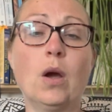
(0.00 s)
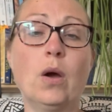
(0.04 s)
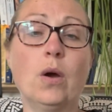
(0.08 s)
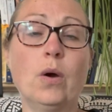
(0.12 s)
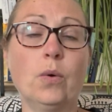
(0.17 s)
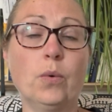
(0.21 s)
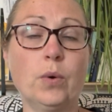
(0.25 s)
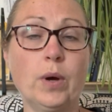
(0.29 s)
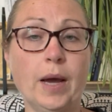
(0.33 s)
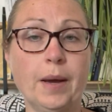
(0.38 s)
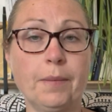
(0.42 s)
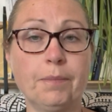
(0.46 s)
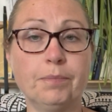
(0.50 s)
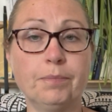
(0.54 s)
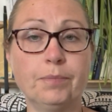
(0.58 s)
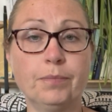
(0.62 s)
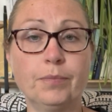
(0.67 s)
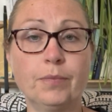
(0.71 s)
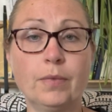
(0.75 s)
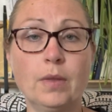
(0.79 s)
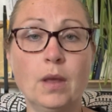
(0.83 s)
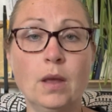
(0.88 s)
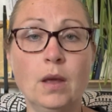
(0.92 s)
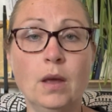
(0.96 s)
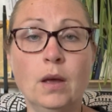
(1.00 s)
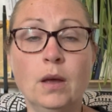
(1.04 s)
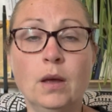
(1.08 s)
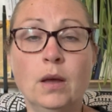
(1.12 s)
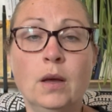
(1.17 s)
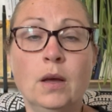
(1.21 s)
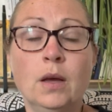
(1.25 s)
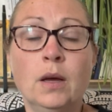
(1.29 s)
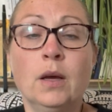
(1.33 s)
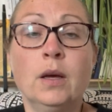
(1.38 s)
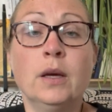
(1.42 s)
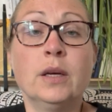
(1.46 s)
Okay.
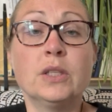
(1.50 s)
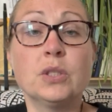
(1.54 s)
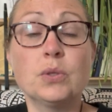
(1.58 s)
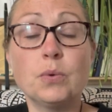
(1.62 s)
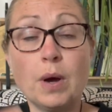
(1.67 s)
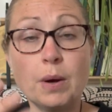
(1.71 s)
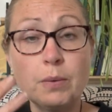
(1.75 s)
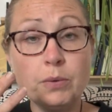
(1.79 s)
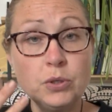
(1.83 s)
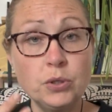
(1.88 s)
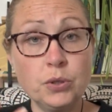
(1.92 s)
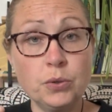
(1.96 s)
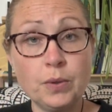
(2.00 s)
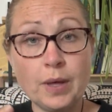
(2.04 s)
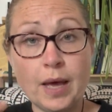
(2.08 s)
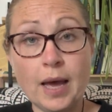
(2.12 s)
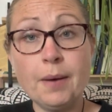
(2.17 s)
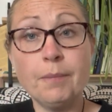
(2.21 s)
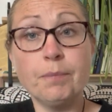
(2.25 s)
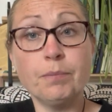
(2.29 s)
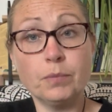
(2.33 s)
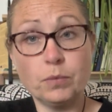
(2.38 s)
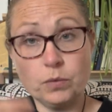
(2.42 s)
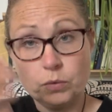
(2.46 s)
So I would do that,